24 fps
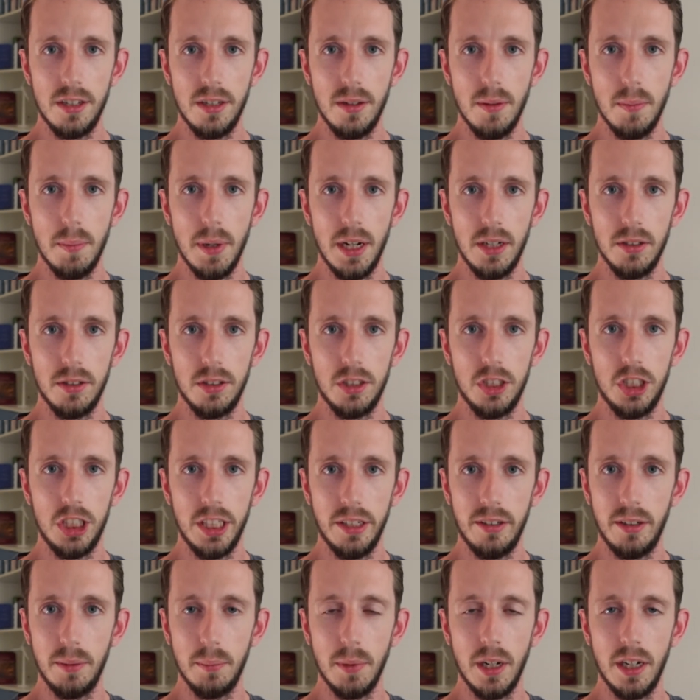about
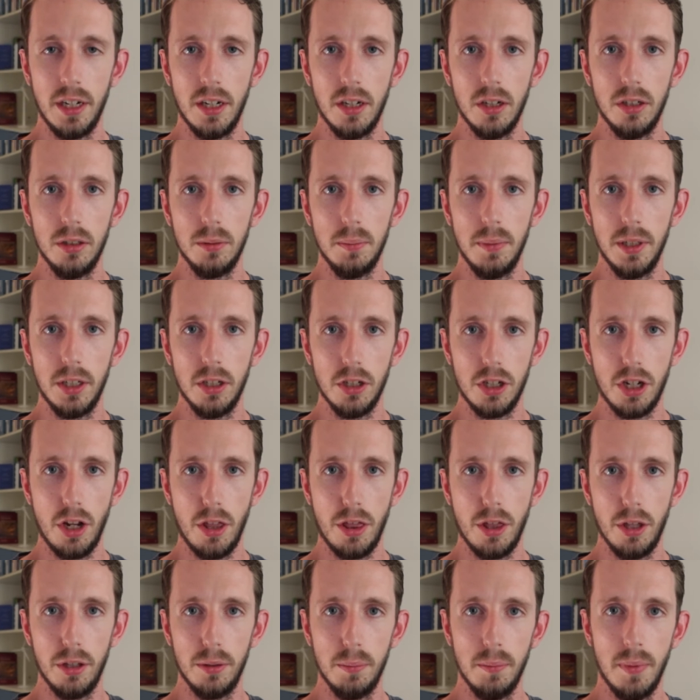sharing my code because I
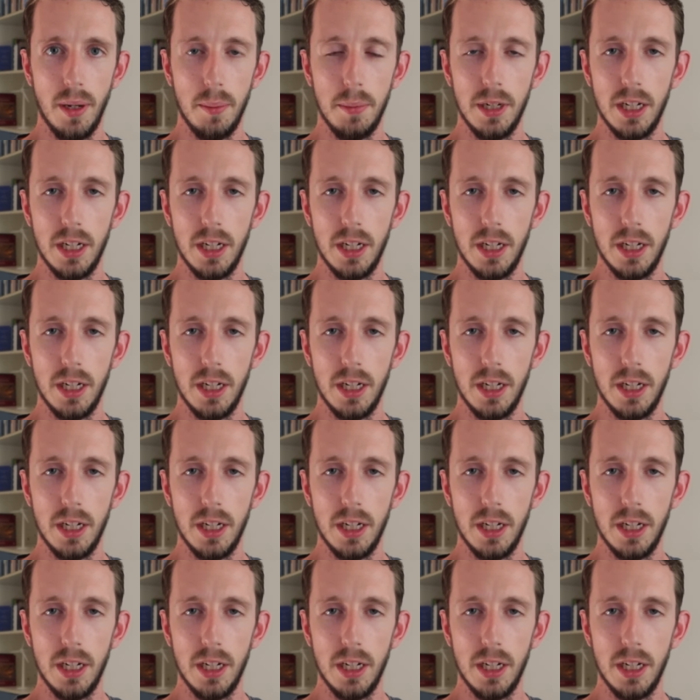thought maybe